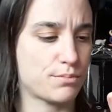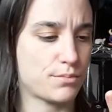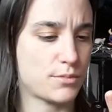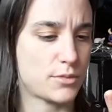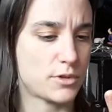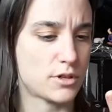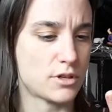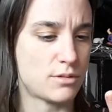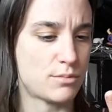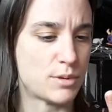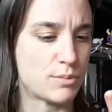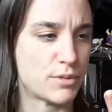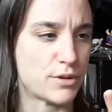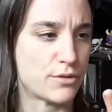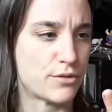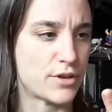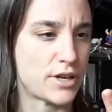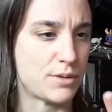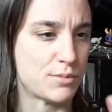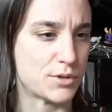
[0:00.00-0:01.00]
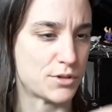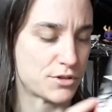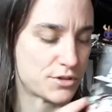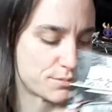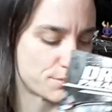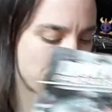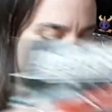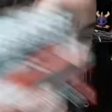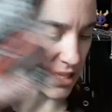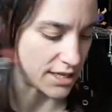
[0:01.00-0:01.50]
I can't remember the famous
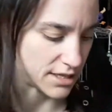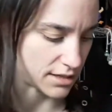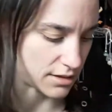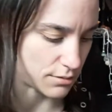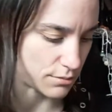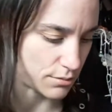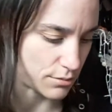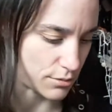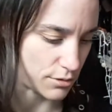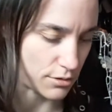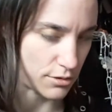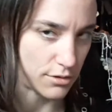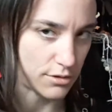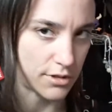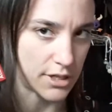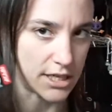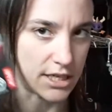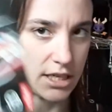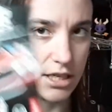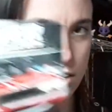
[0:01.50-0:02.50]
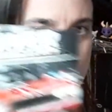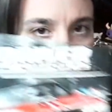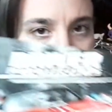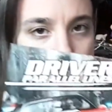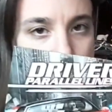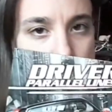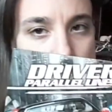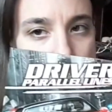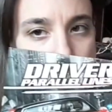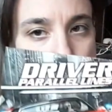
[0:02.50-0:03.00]
band that had
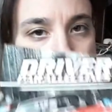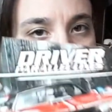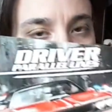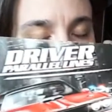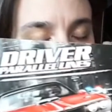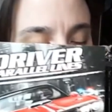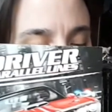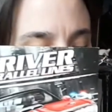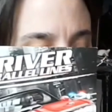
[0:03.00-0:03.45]
little input in